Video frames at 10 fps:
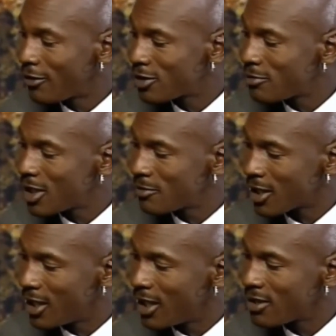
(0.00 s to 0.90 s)
sometimes I
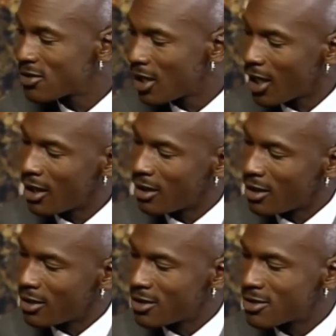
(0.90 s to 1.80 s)
kid and say, hey,
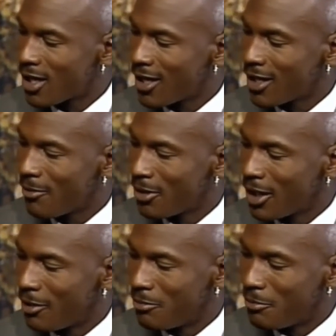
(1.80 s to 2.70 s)
this is how I got my
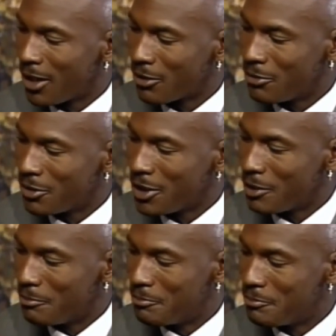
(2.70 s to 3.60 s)
name, Michael,
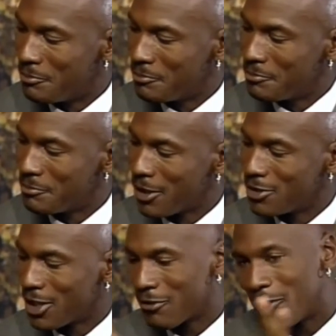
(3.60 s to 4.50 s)
M. I
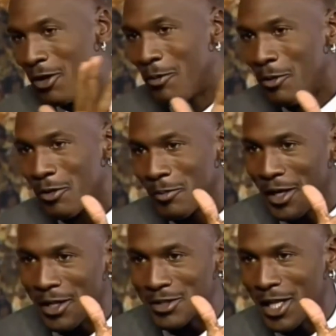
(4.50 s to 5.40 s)
check for both of my
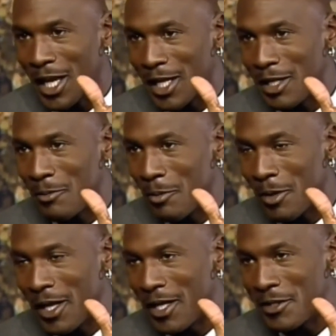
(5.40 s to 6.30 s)
hands, and I got M in
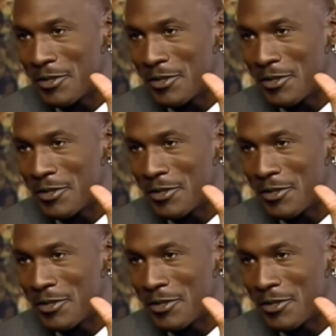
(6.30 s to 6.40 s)
my hands.